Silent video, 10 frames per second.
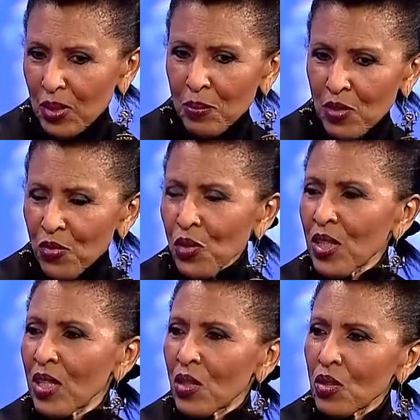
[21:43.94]
before
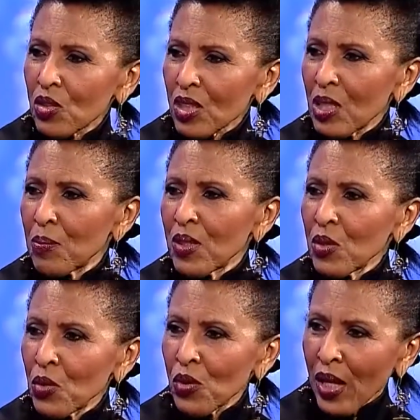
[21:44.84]
they go to sleep and
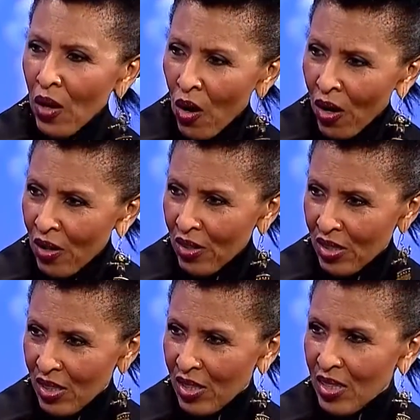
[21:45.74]
who they are.
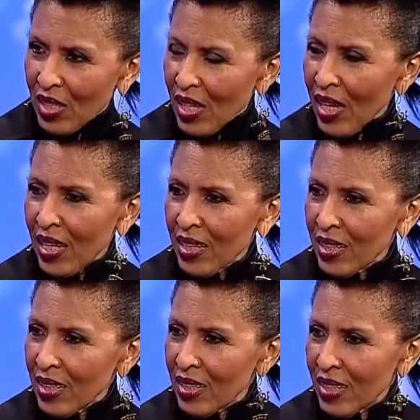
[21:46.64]

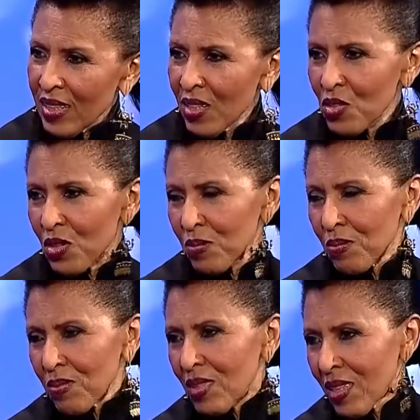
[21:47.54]
And then there's
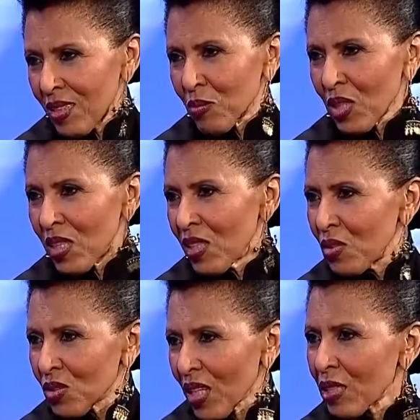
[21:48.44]
one kid
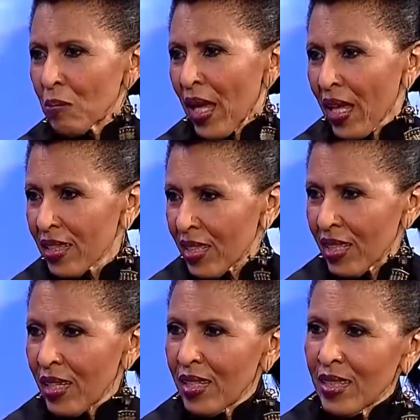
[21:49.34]
who's like the bad
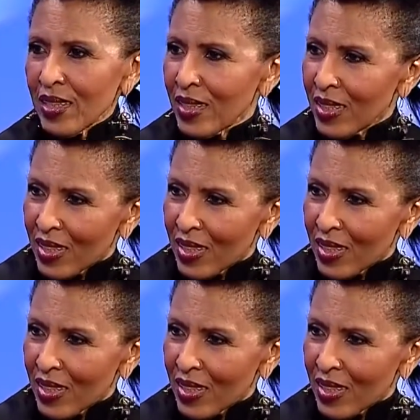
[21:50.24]
kid, and